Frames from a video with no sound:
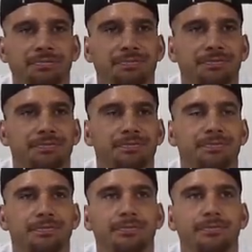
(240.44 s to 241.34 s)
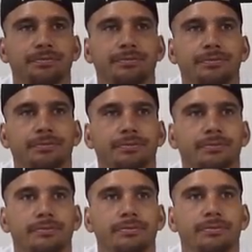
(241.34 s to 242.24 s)

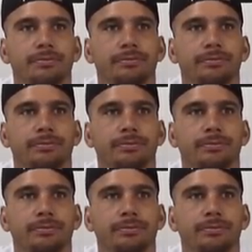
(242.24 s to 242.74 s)
[no speech]